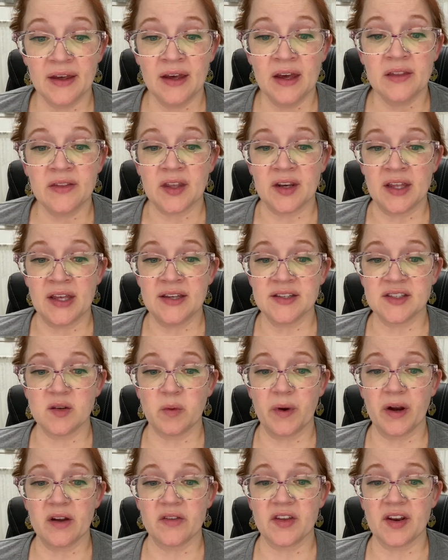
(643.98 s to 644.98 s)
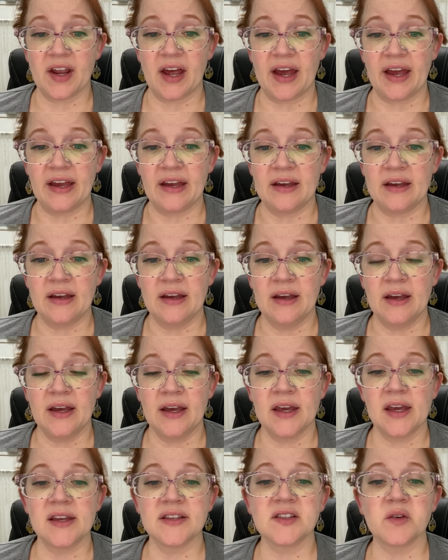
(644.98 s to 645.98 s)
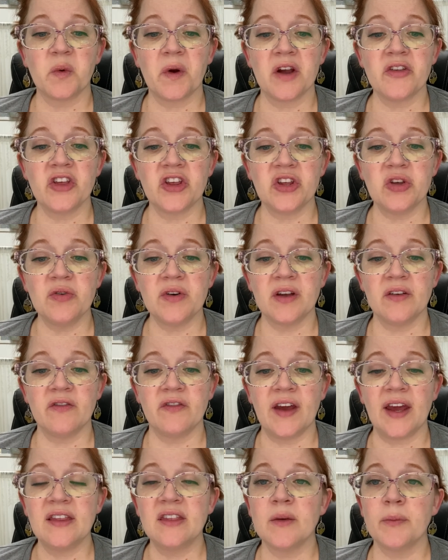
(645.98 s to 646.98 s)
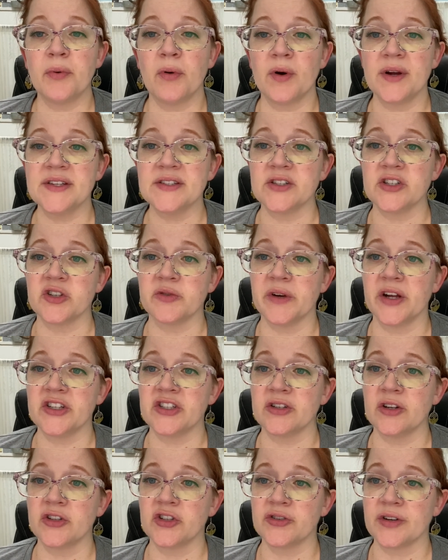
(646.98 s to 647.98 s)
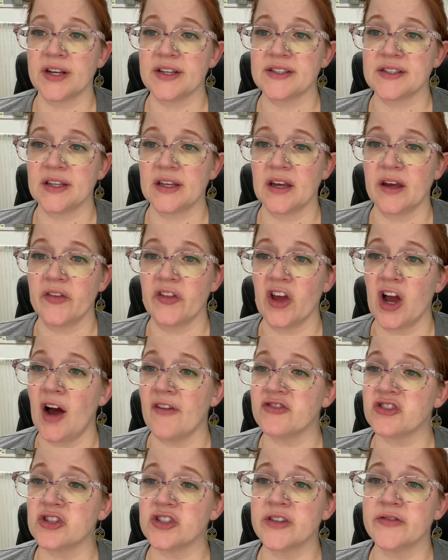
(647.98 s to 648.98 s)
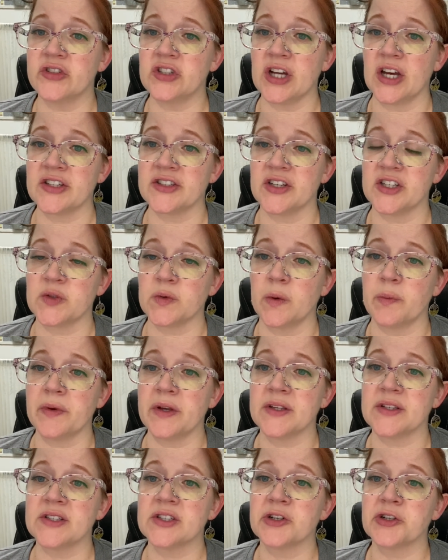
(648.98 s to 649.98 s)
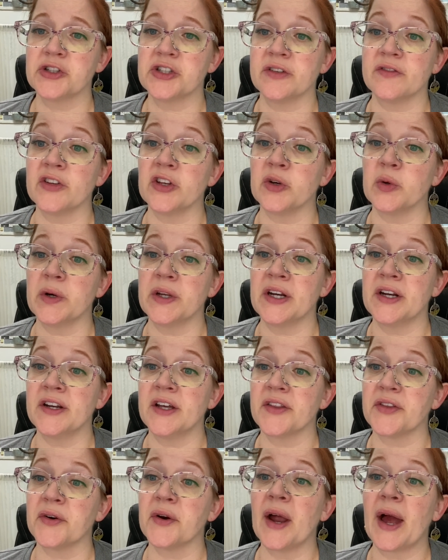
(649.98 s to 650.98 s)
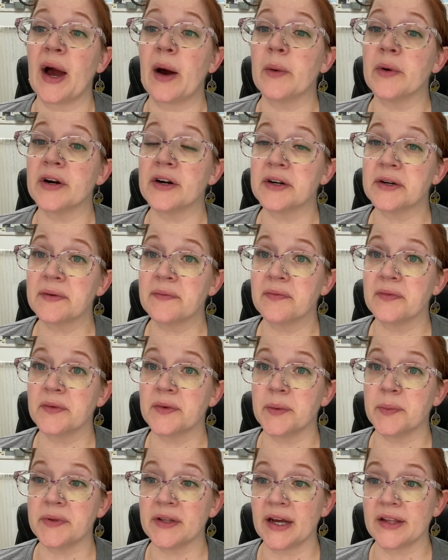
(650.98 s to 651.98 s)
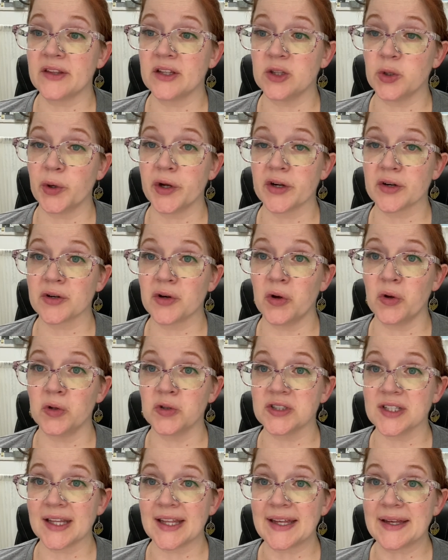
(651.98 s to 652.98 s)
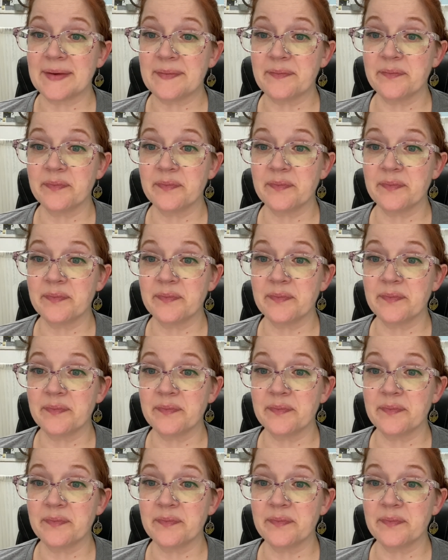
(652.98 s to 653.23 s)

Then he is aware that you conveyed the poison to Reginald Tracy, and the officers of justice will be in search of you in another hour, replied the lawyer coldly.